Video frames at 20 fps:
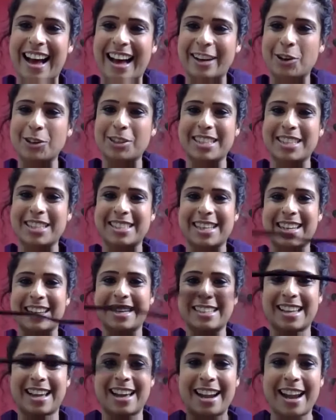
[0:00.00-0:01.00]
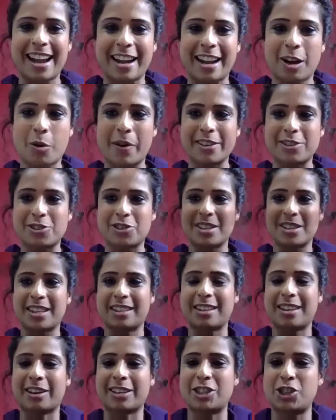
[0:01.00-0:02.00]
I noticed that Isan had a question
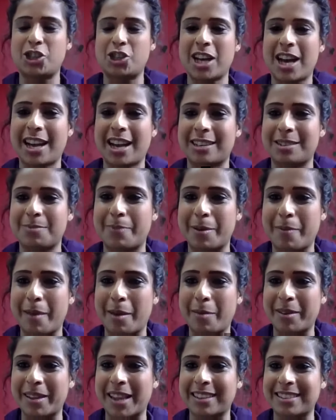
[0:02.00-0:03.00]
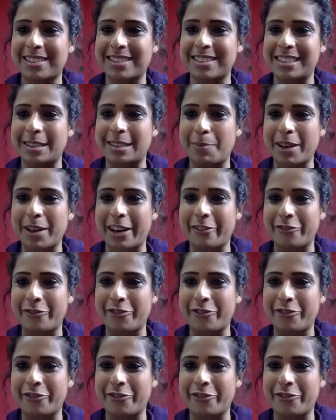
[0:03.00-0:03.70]
in the chat, but maybe that's disappeared.